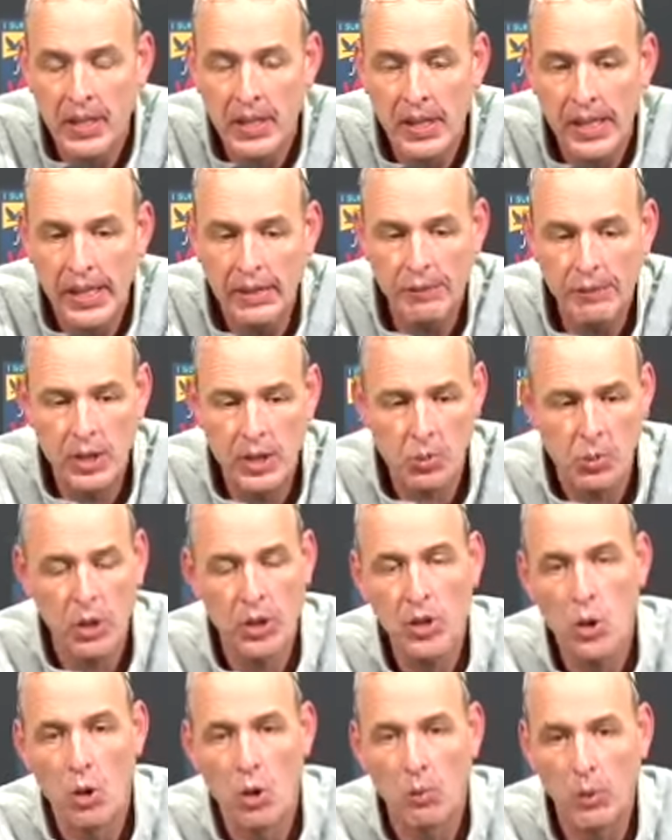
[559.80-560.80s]
If this were a
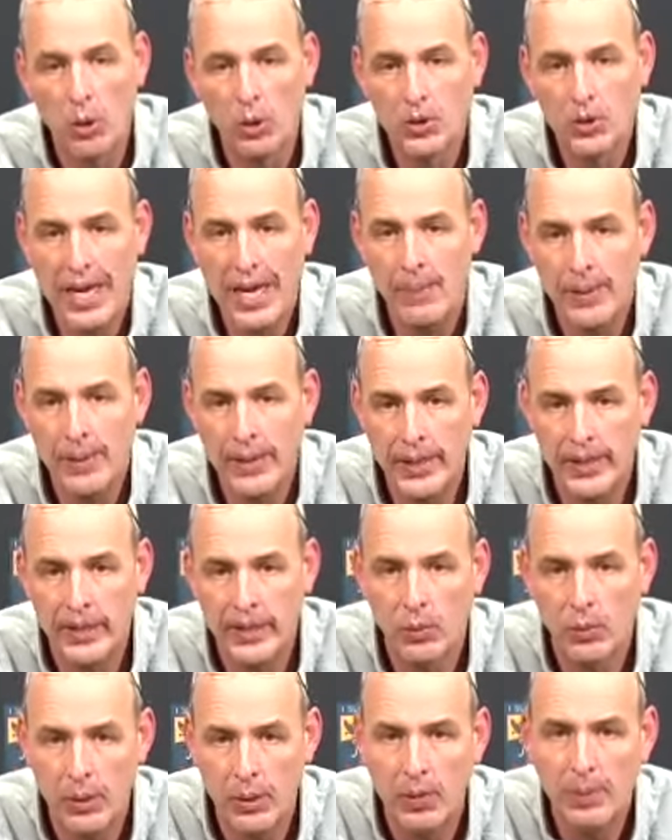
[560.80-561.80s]
normal time of year,
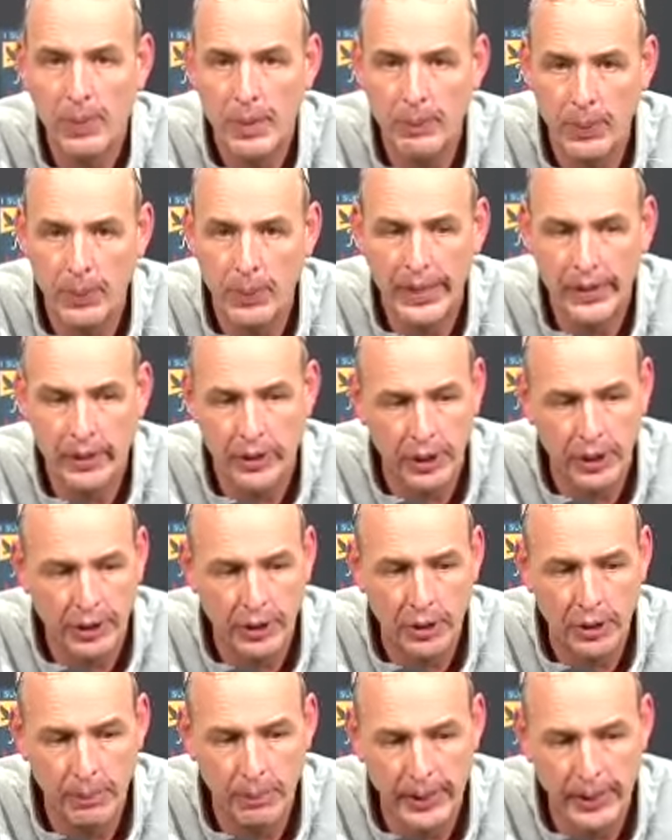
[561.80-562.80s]
we would be playing her a
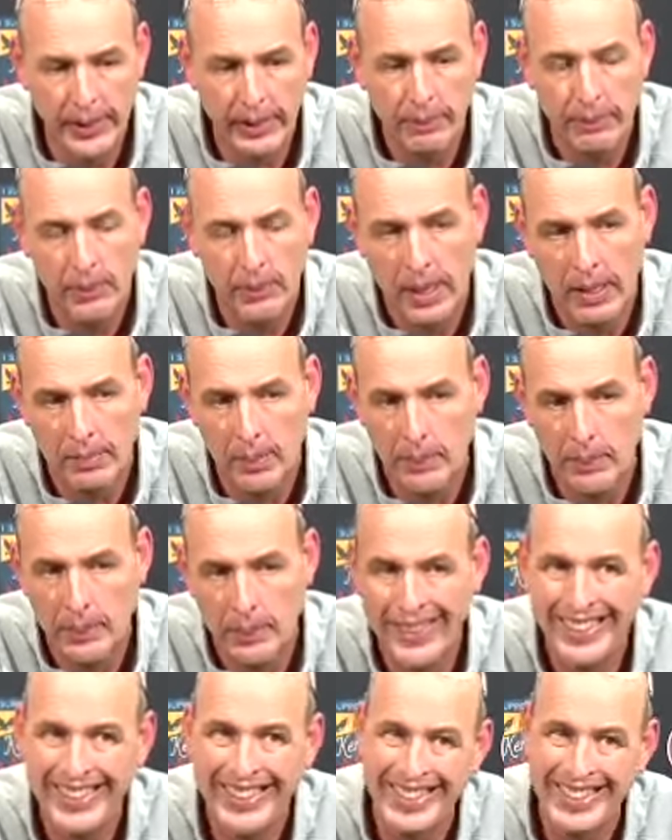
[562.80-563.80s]
little bit,
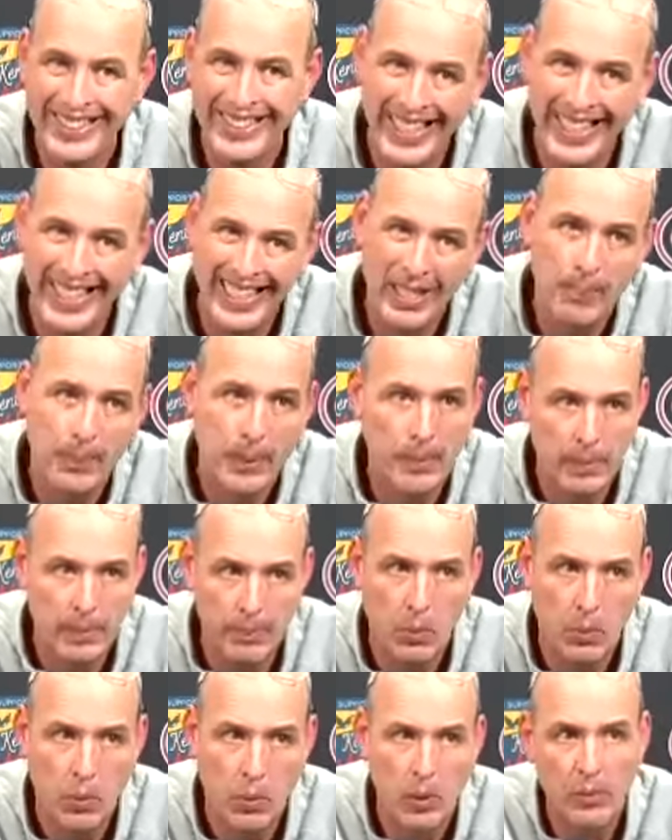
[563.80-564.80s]
probably today, probably
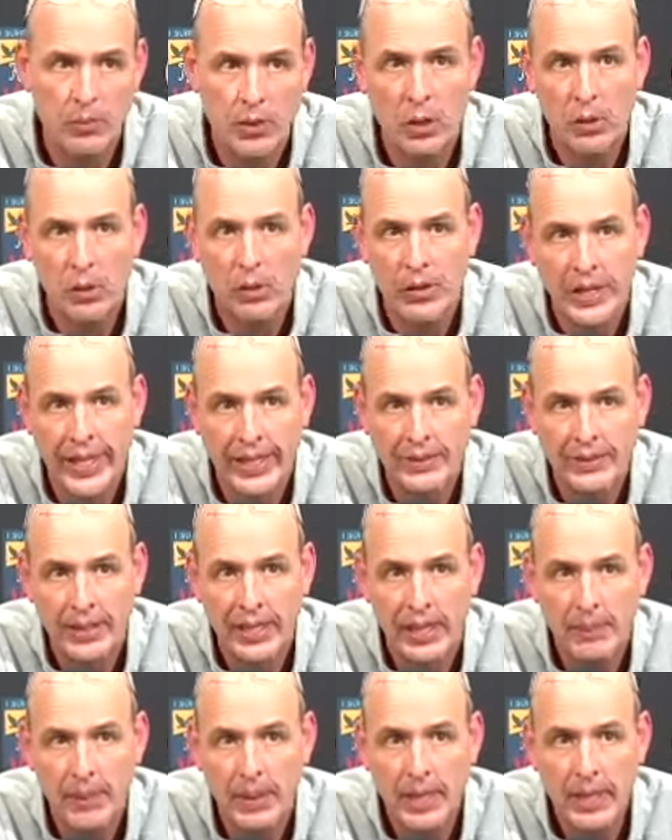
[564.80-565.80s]
more so in the next
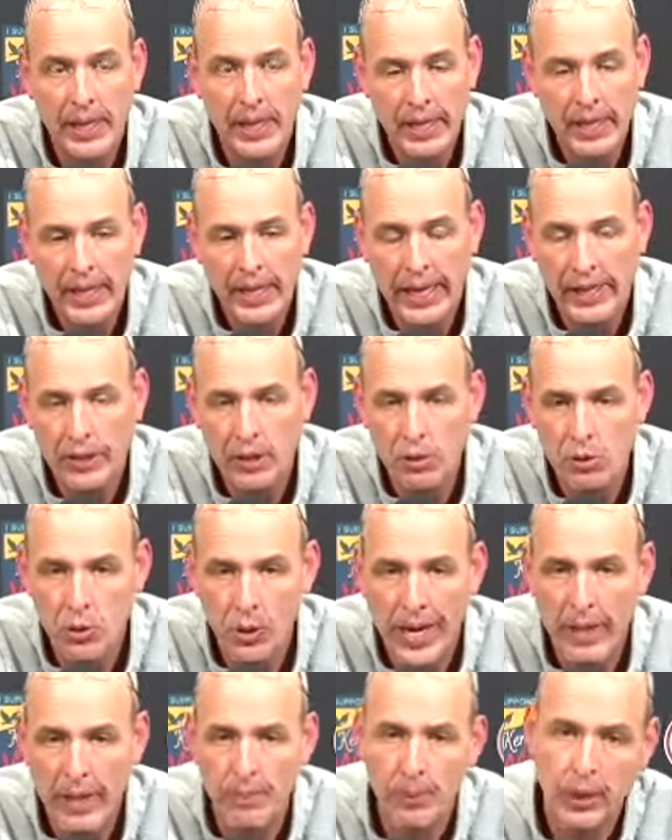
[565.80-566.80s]
game, and you
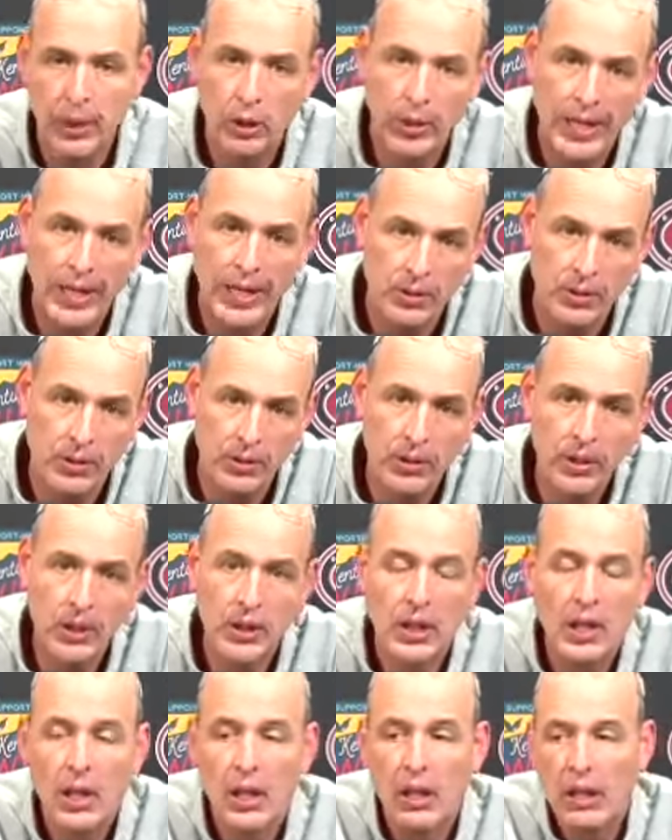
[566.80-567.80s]
try to progress her.
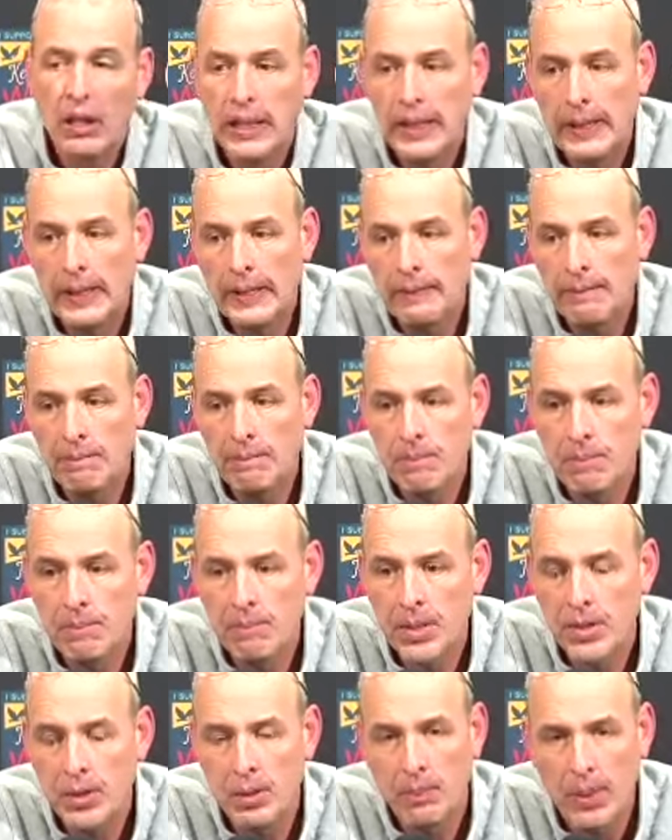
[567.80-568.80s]

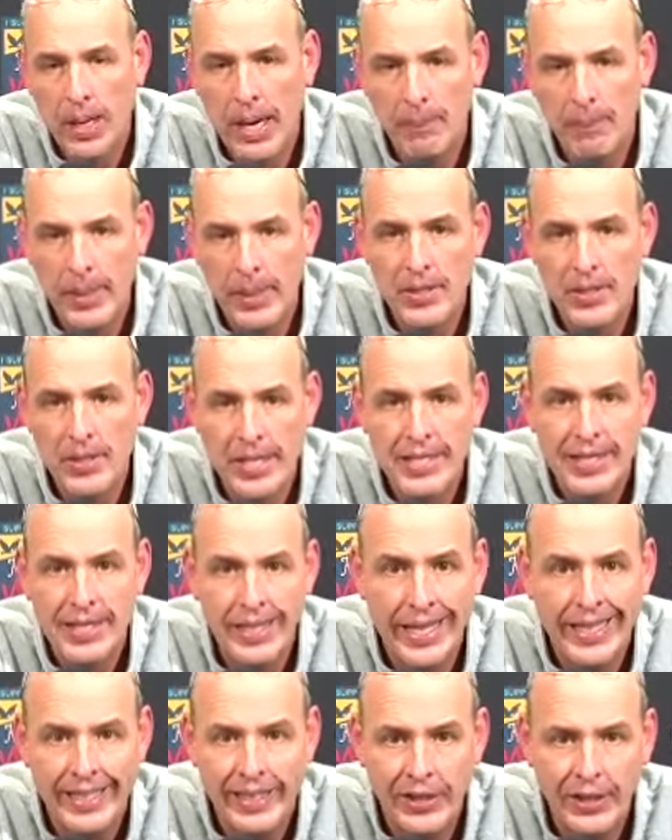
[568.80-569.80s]
The problem is that this
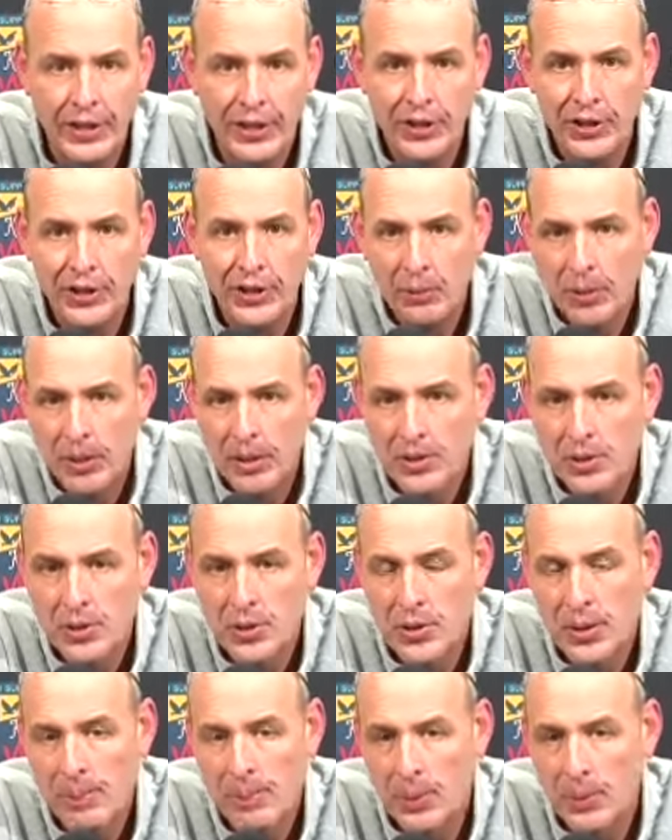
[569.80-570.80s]
late in the year, you don't want to
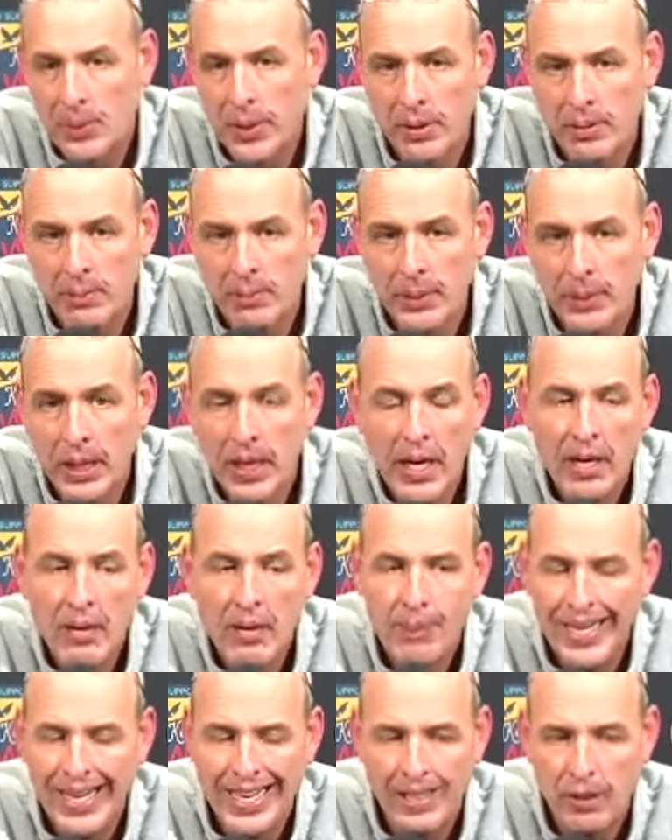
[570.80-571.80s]
disrupt your rhythm,
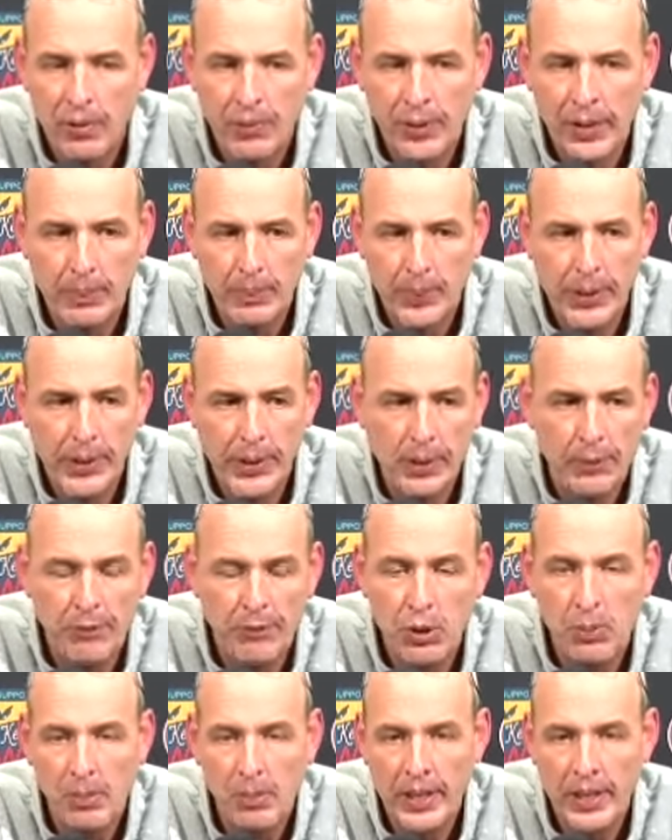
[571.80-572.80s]
but I don't think playing her a
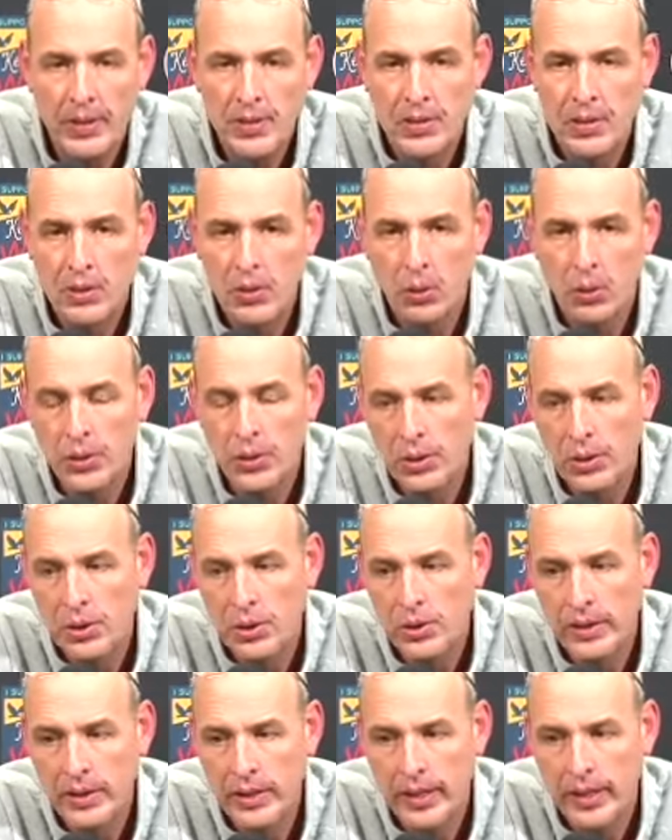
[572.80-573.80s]
few minutes is going
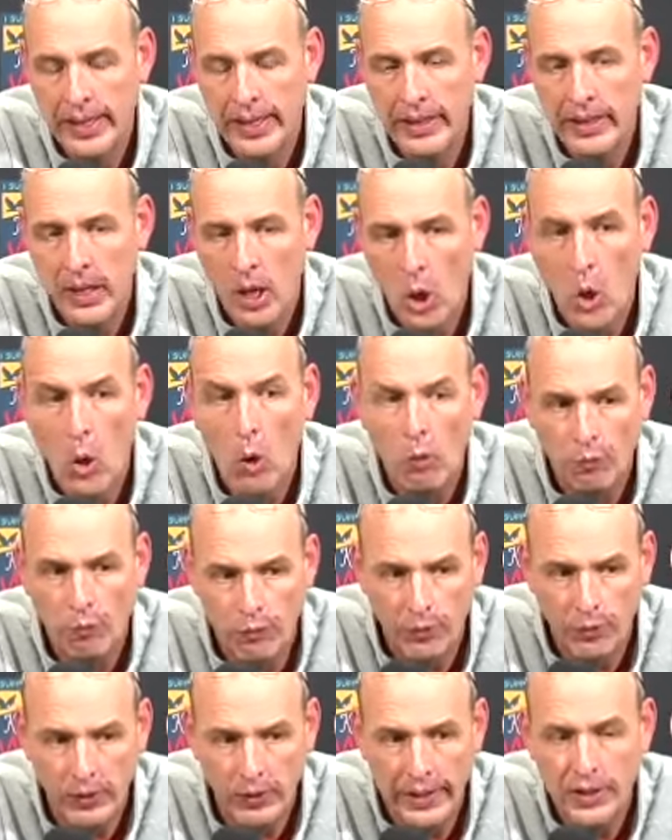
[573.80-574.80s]
to, and
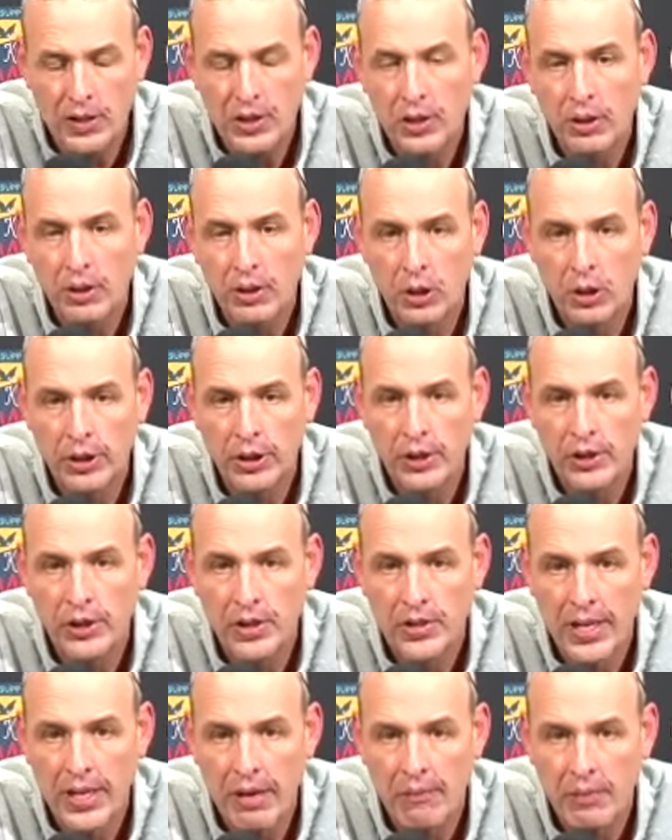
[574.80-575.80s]
hopefully she'll look good
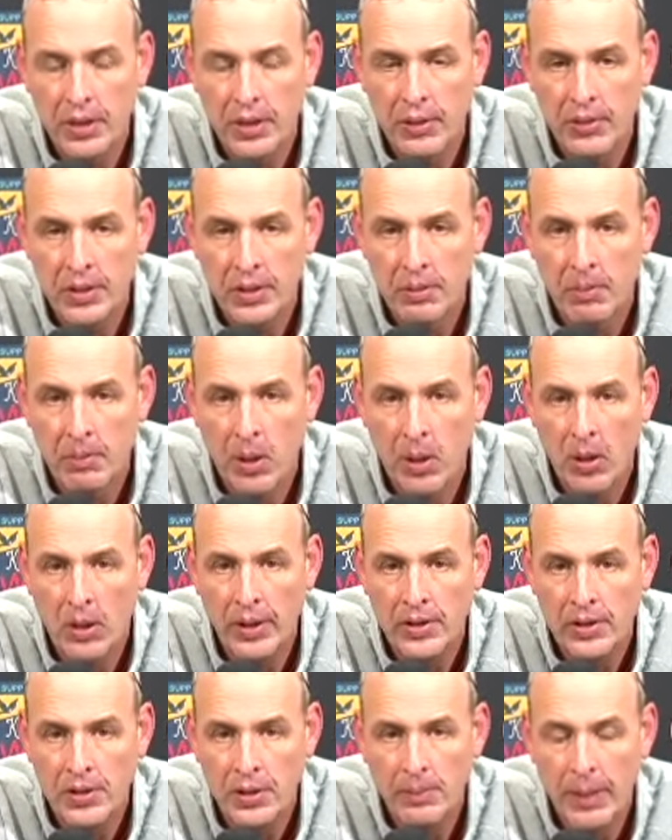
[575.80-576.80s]
this afternoon and tomorrow,
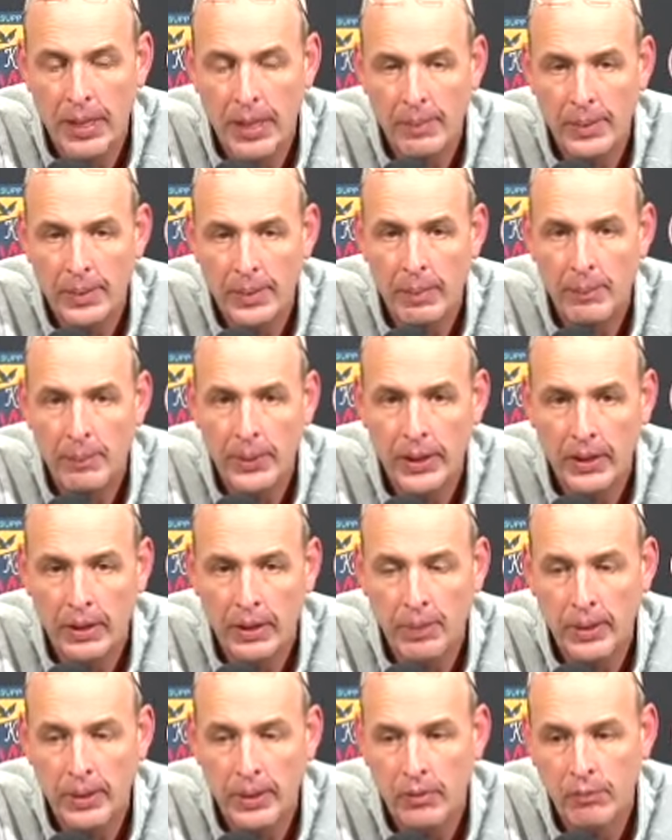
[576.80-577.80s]
and she might be able to play a
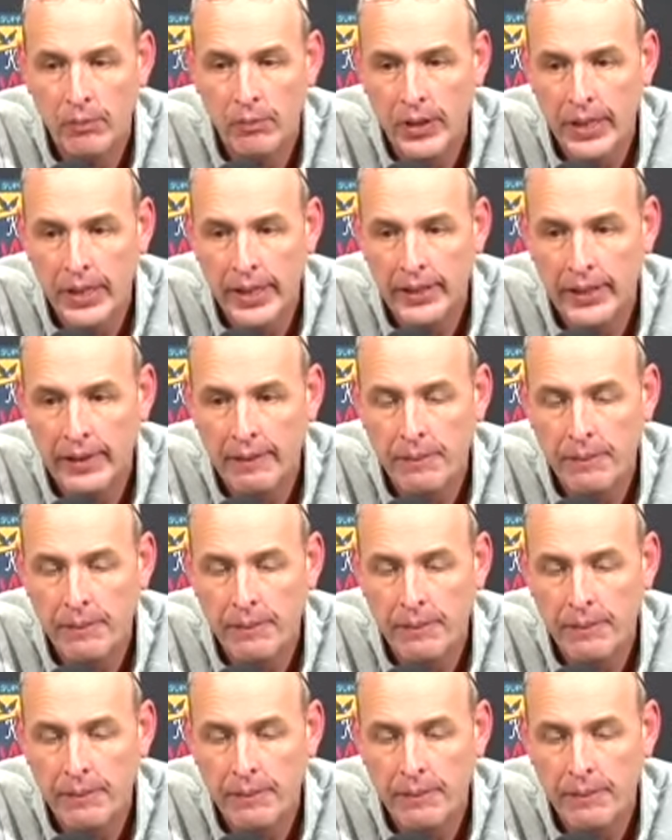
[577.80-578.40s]
little bit on Friday.